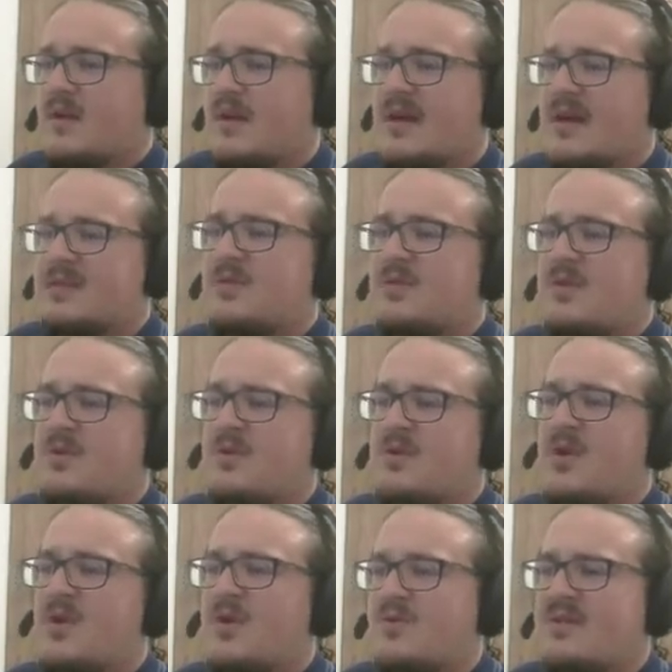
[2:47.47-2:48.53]
Guys, do you
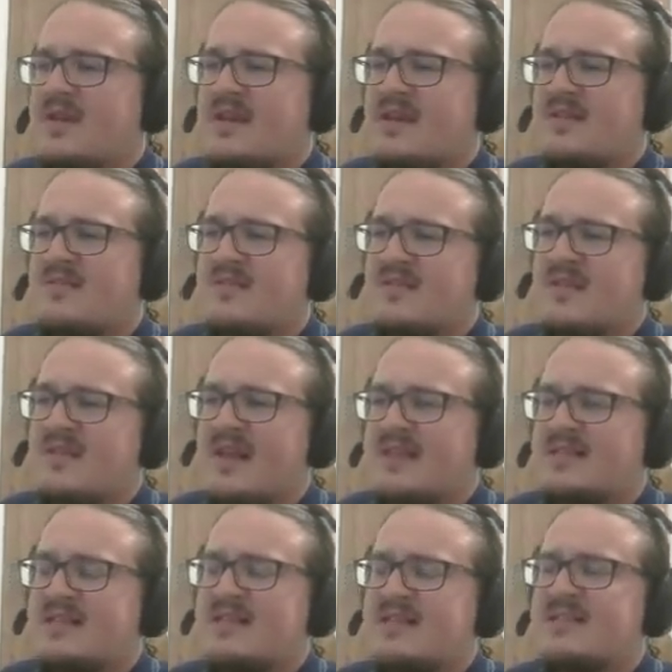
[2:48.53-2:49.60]
know that like
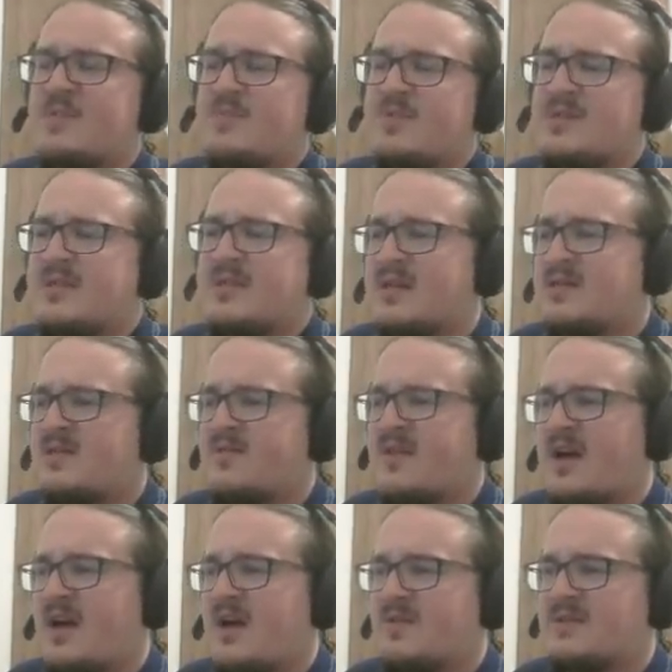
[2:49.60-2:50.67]
60% of the
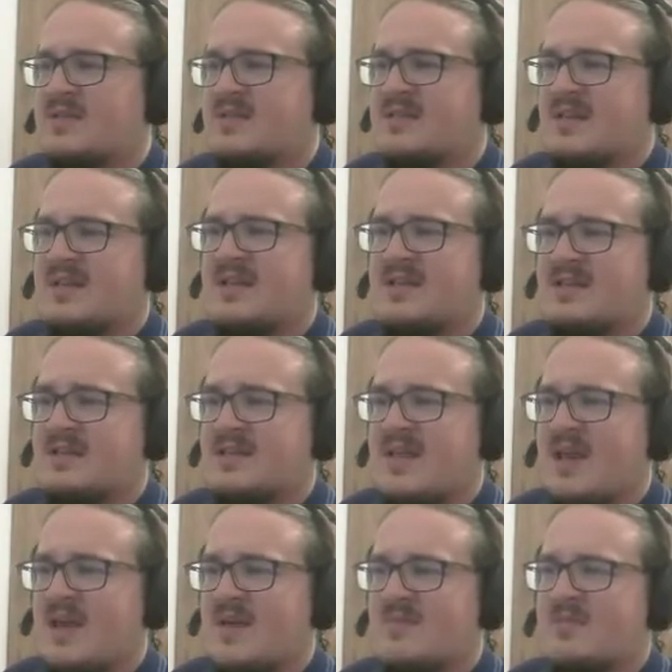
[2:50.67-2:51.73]
houses in this
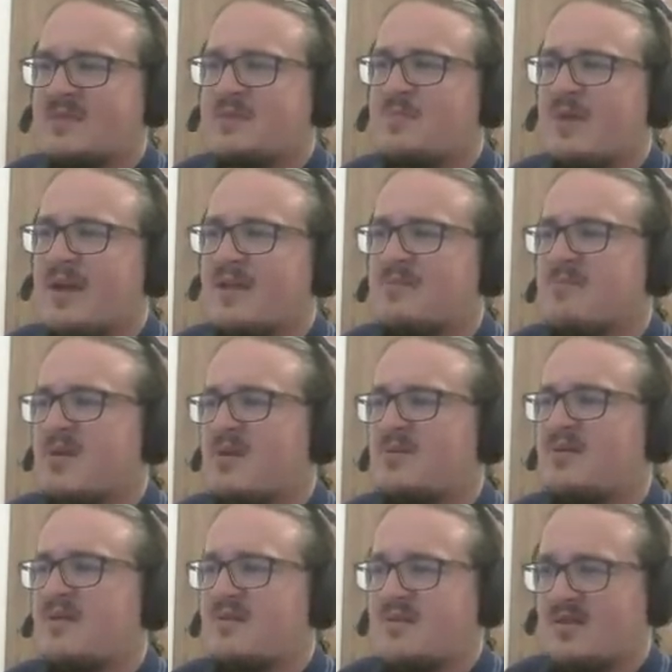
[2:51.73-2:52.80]
game sprayed
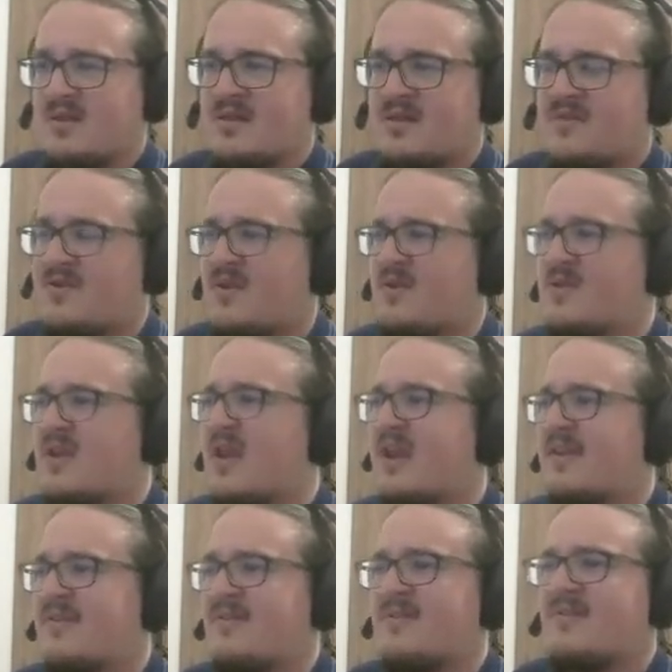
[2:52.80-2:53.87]
murder in the front
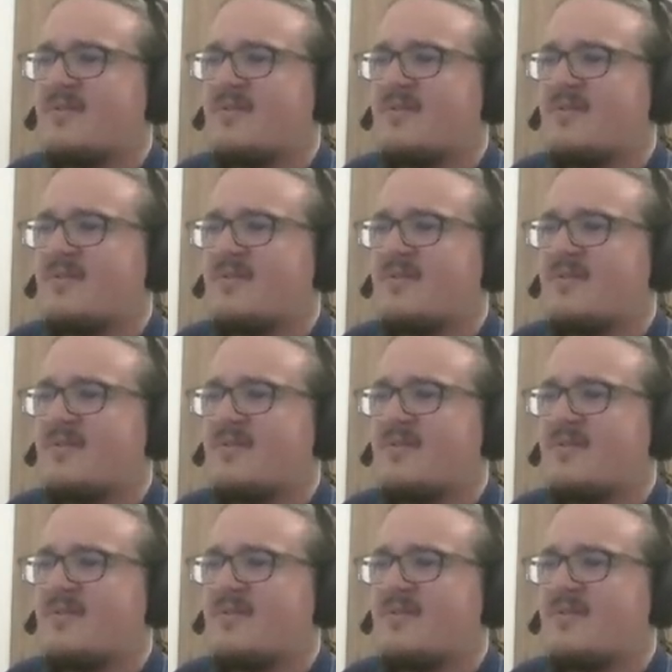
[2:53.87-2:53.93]
gate?